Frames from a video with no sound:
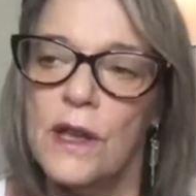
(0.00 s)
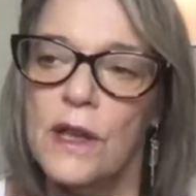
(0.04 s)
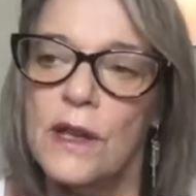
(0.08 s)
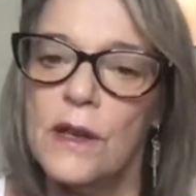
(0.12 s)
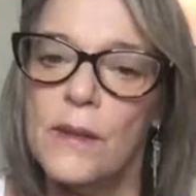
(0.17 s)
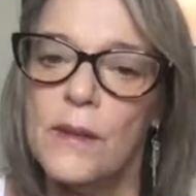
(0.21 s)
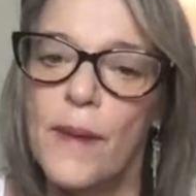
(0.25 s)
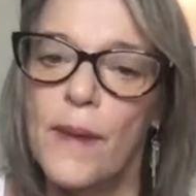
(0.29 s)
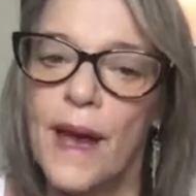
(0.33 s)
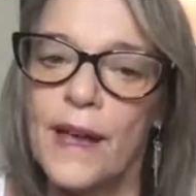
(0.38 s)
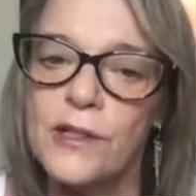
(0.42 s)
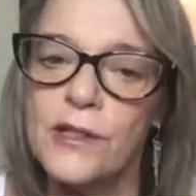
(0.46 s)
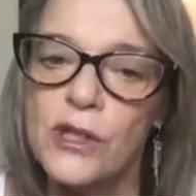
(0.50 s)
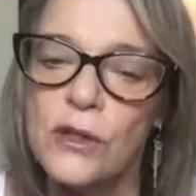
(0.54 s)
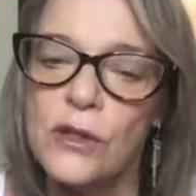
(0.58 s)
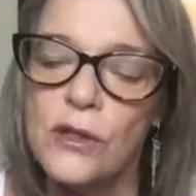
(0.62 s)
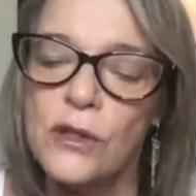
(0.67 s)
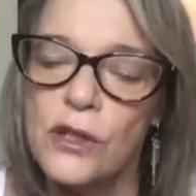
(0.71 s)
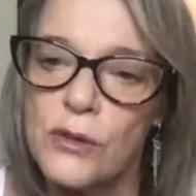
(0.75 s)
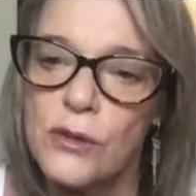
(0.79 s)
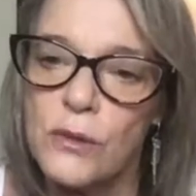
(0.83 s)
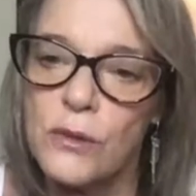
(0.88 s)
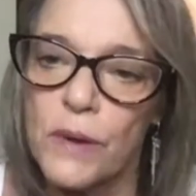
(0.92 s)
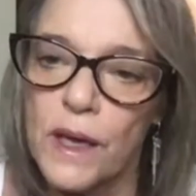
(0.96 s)
And imagine
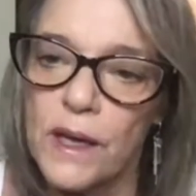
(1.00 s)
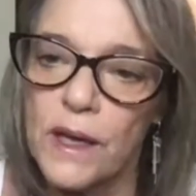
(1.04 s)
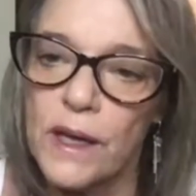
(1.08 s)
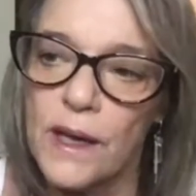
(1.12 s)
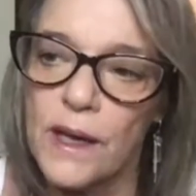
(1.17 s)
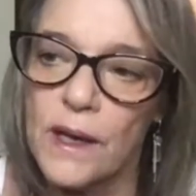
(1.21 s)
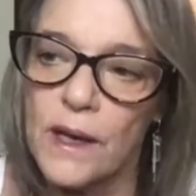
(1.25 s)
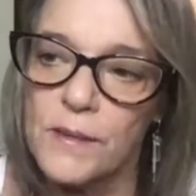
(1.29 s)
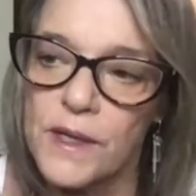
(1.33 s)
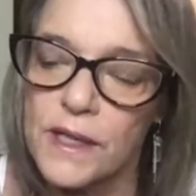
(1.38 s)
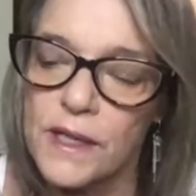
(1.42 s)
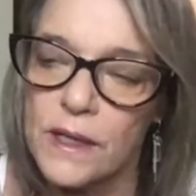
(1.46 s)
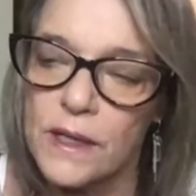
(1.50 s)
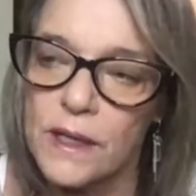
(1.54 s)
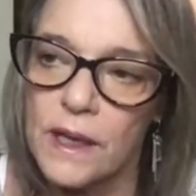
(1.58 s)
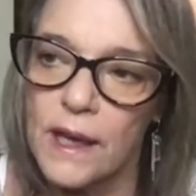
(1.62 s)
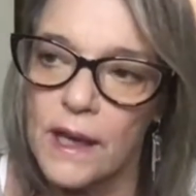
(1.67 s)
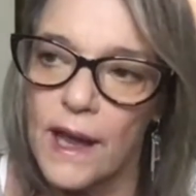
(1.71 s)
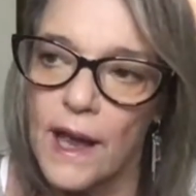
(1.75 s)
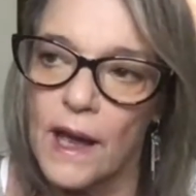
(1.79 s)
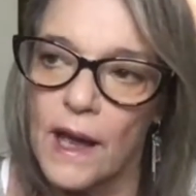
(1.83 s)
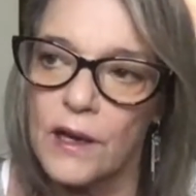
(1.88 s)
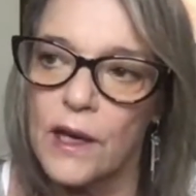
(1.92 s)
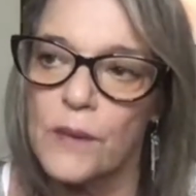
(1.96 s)
this Reiki I'm
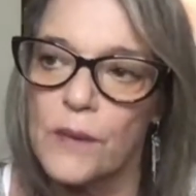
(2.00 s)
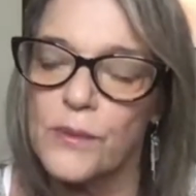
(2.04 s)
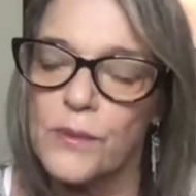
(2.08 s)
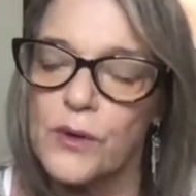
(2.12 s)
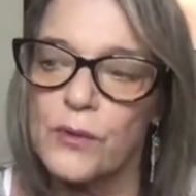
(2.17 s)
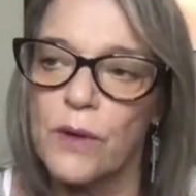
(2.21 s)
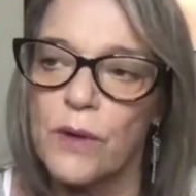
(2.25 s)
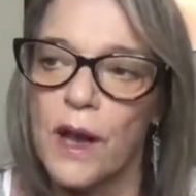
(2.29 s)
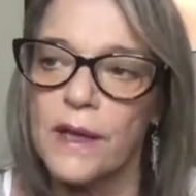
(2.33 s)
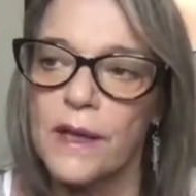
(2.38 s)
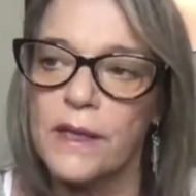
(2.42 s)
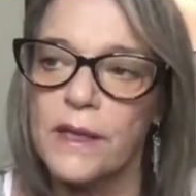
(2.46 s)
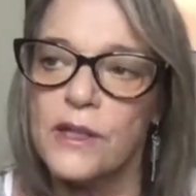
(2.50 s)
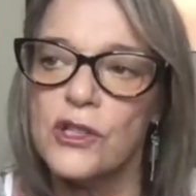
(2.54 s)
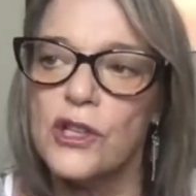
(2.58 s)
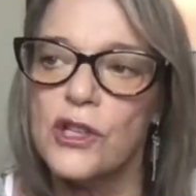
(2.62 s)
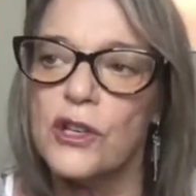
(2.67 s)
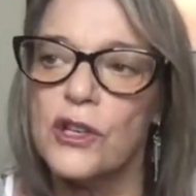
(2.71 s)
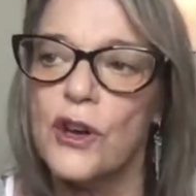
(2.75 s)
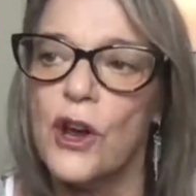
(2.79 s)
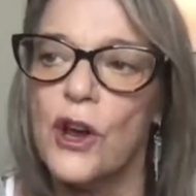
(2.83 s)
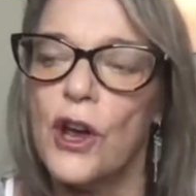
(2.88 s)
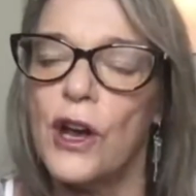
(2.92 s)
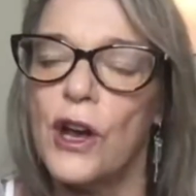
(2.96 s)
sending out comes right
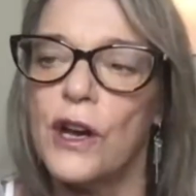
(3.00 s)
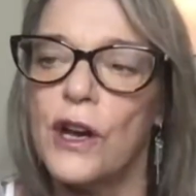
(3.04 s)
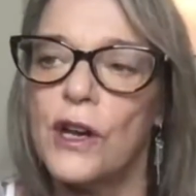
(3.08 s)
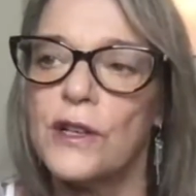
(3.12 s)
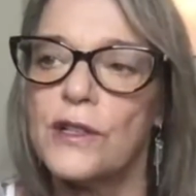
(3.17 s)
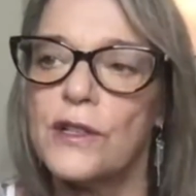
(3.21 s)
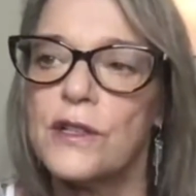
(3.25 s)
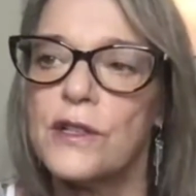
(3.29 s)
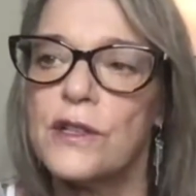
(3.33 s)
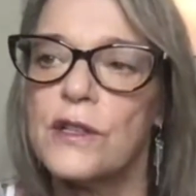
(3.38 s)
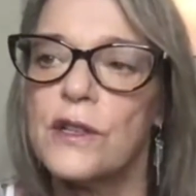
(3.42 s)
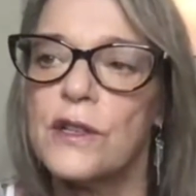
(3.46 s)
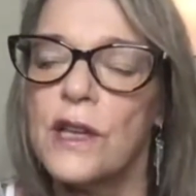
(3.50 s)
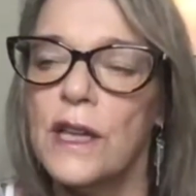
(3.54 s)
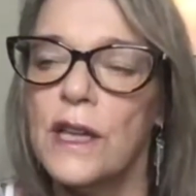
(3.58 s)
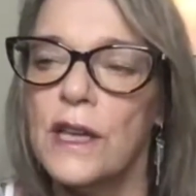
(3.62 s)
into your heart,